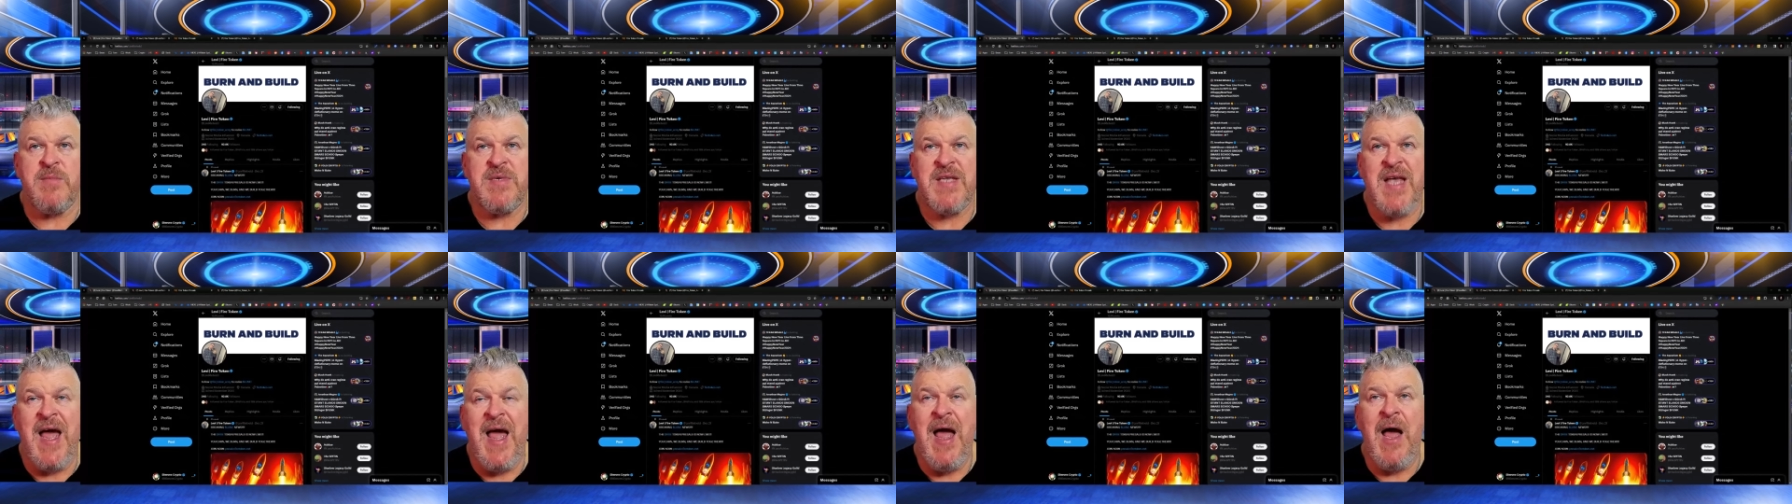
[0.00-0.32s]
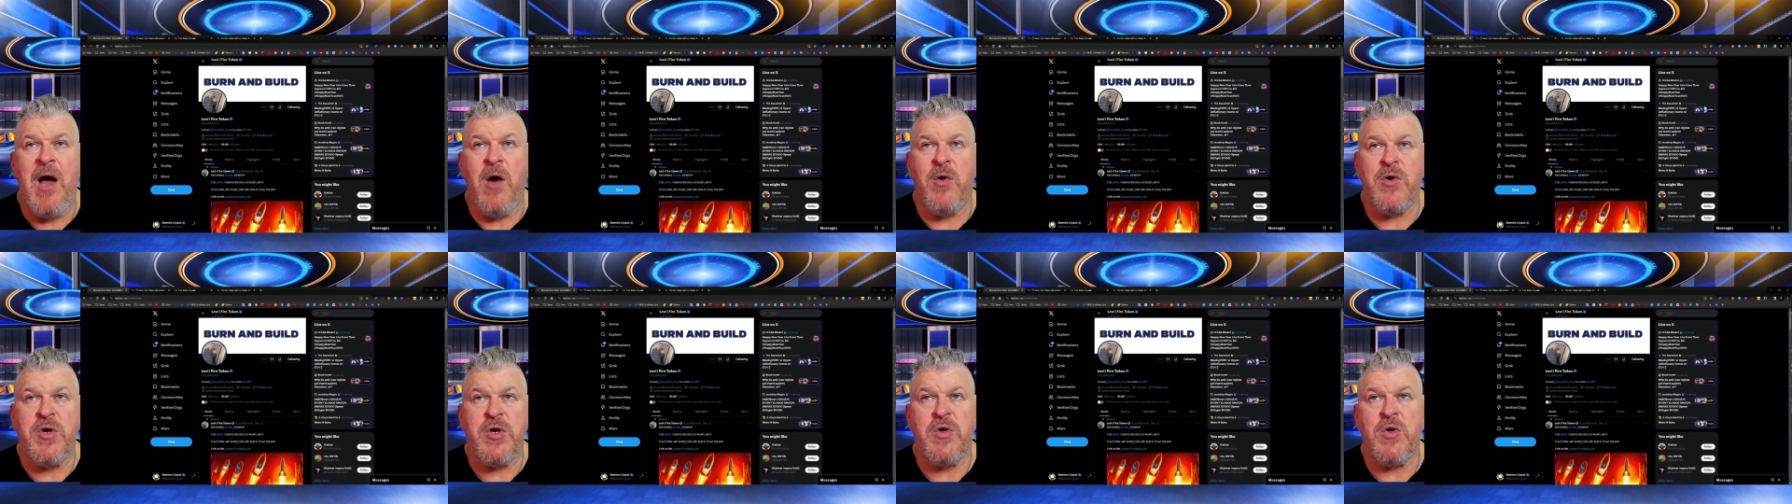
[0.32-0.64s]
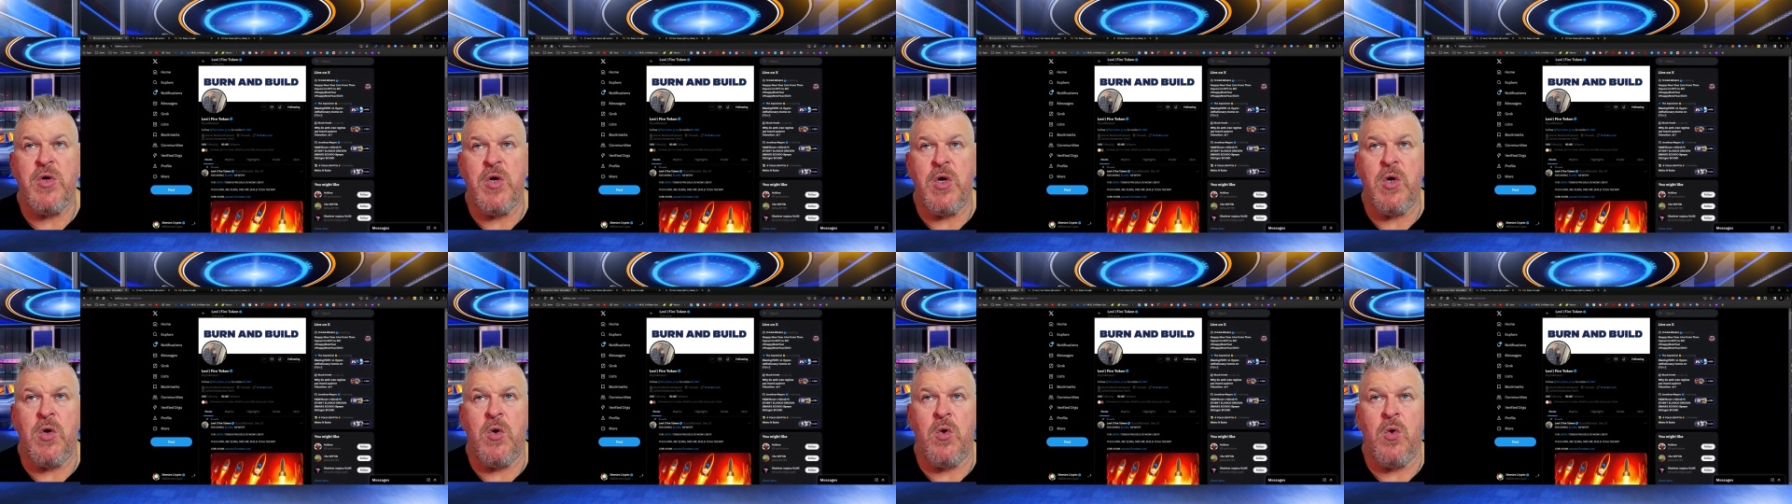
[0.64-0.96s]
how do
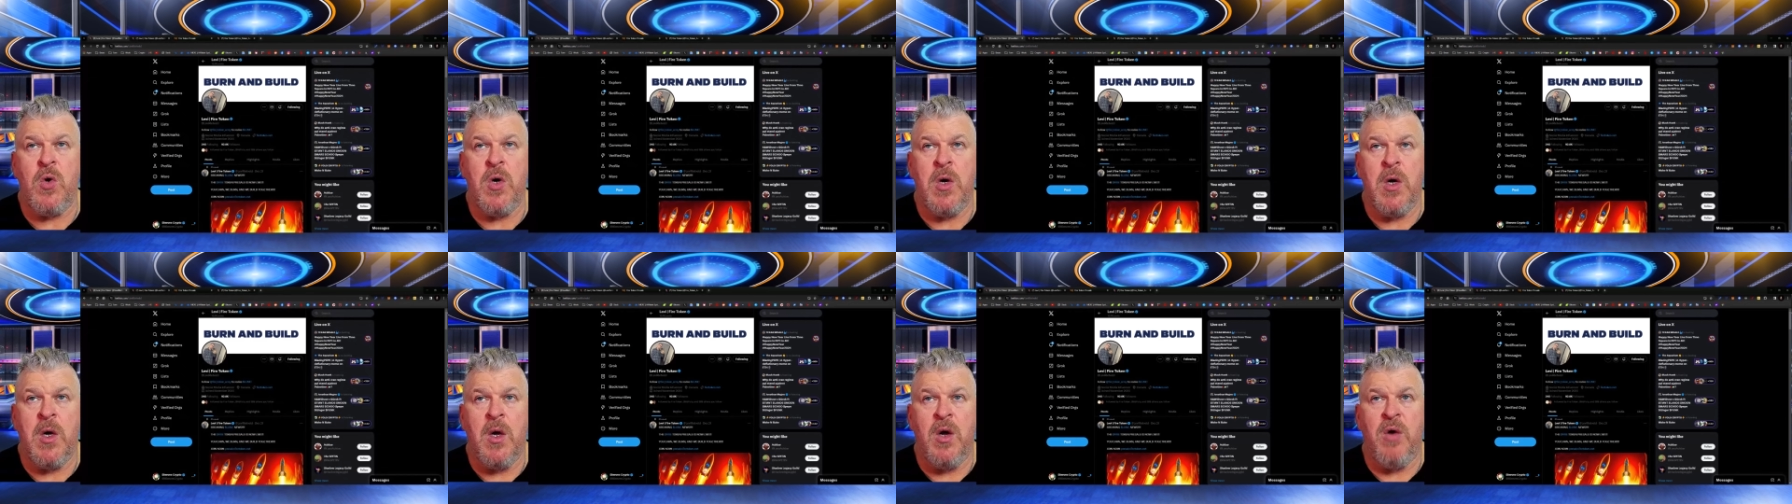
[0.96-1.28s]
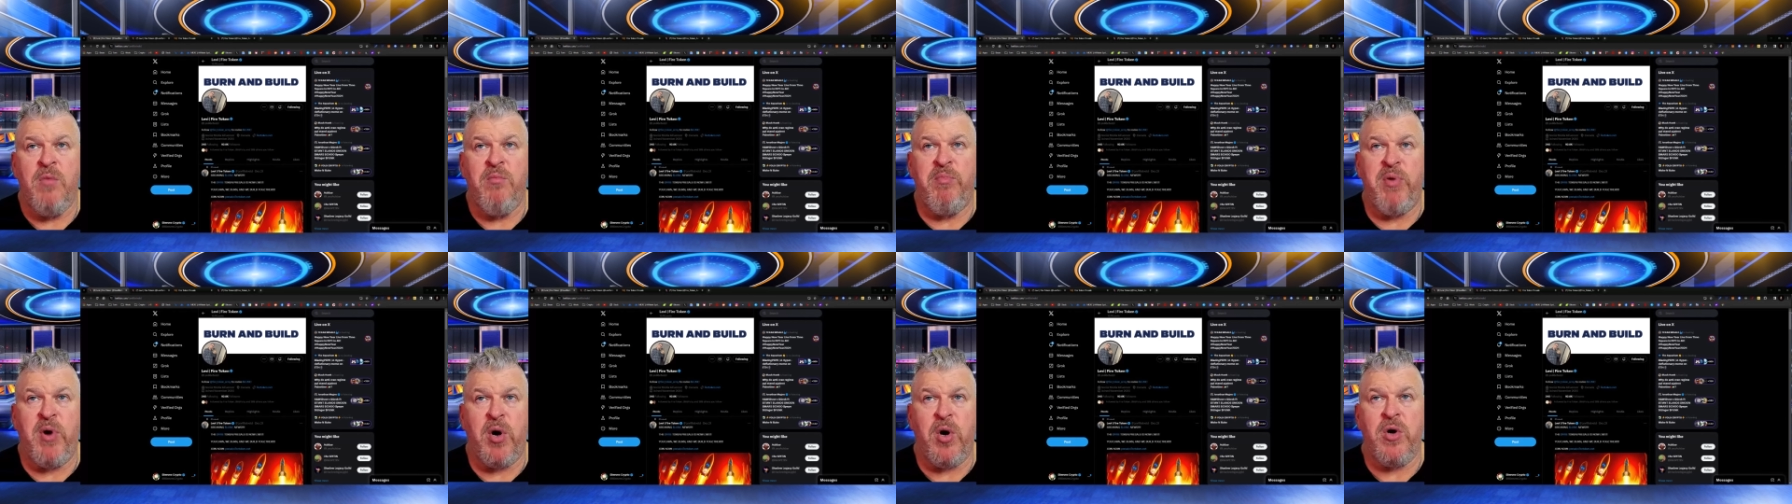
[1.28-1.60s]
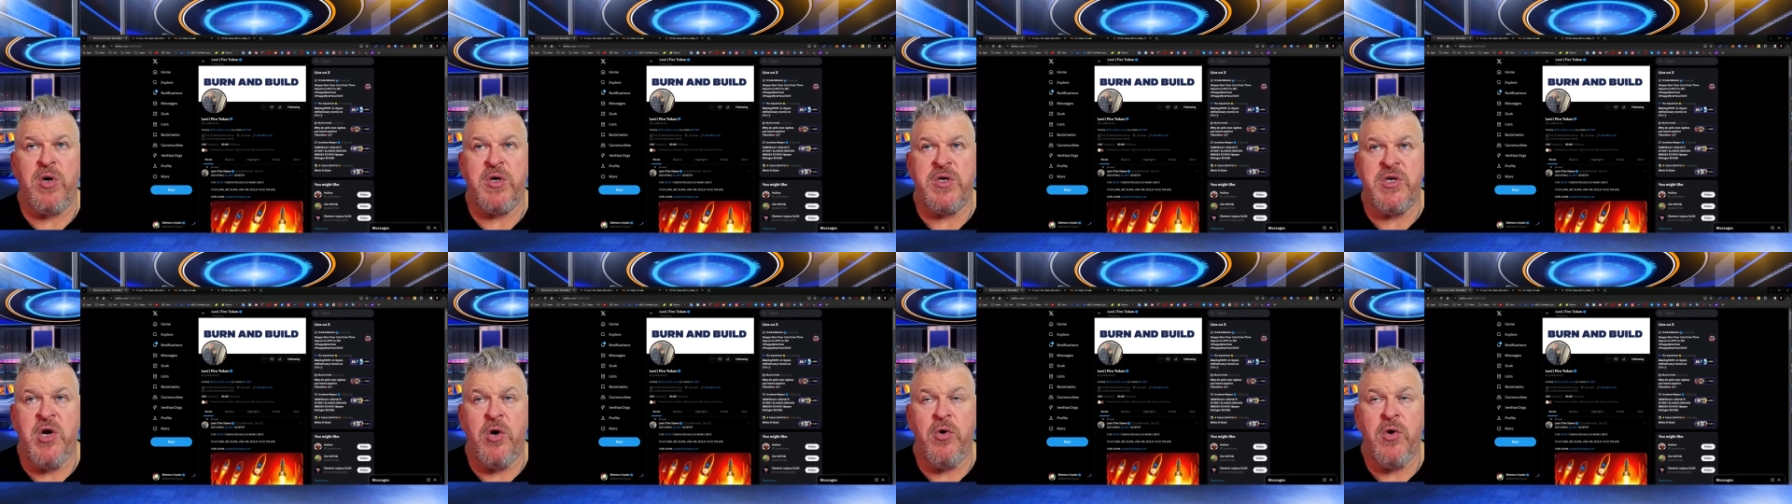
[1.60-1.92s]
you burn
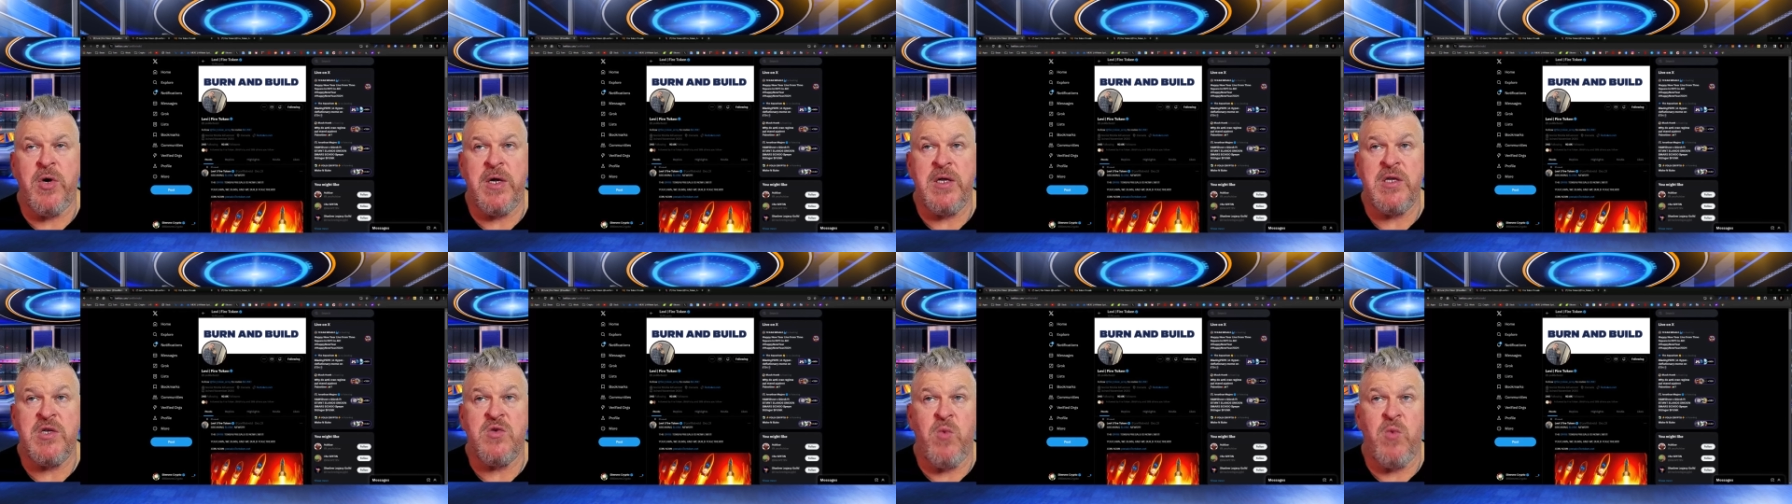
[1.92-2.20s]
tokens?